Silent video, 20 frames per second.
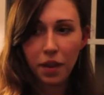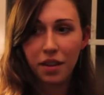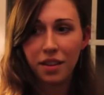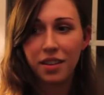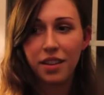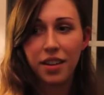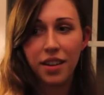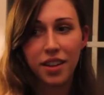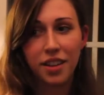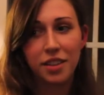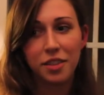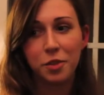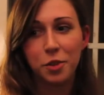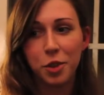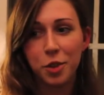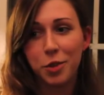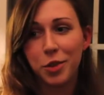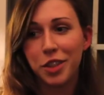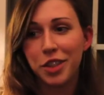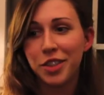yeah,
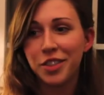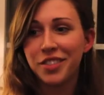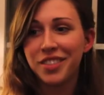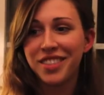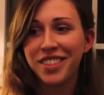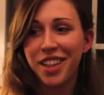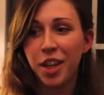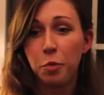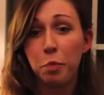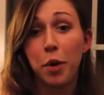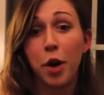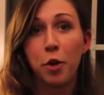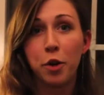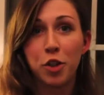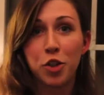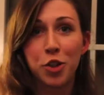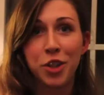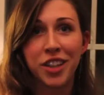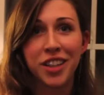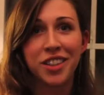and
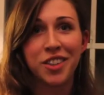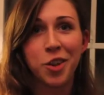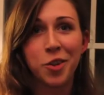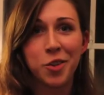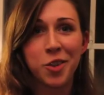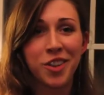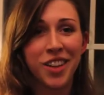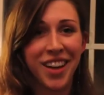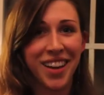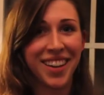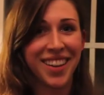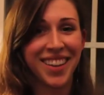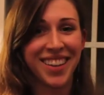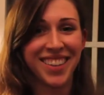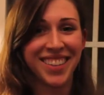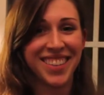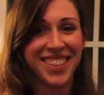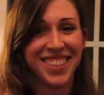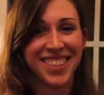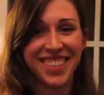poetry. Don't do that,
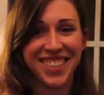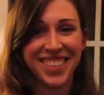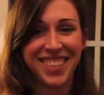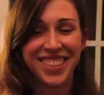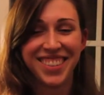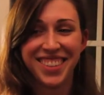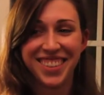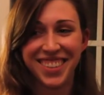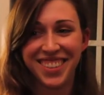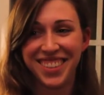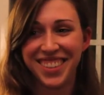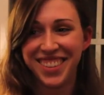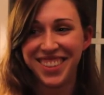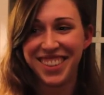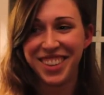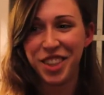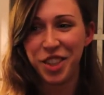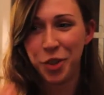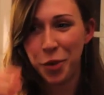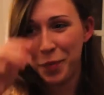kids.
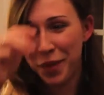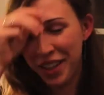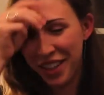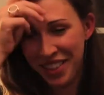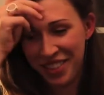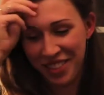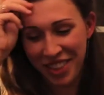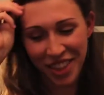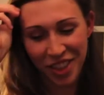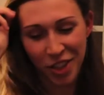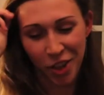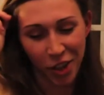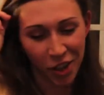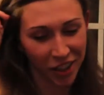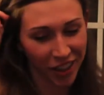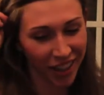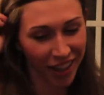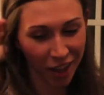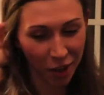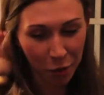You'll be
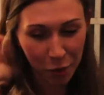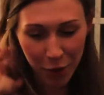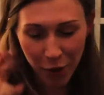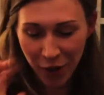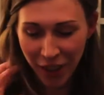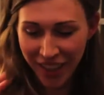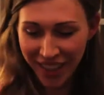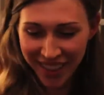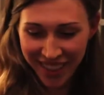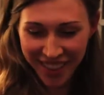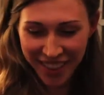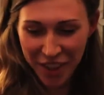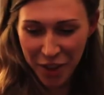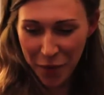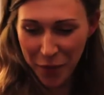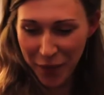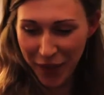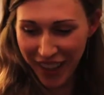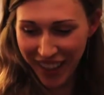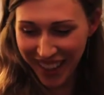eternally unemployed.
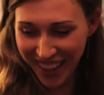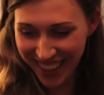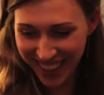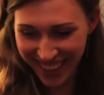But